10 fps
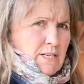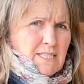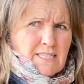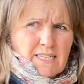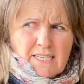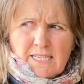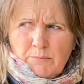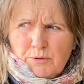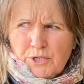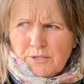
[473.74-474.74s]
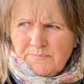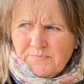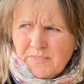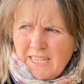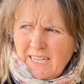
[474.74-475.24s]
to take a temperature.
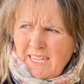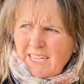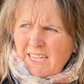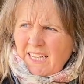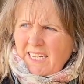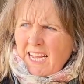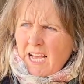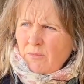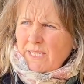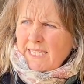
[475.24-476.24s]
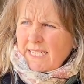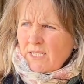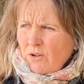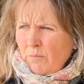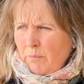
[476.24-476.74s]
Now, in days
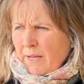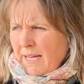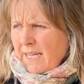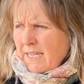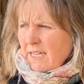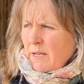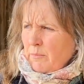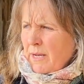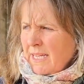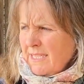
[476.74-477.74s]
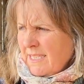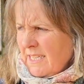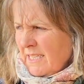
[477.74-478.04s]
gone by, and I'll get past,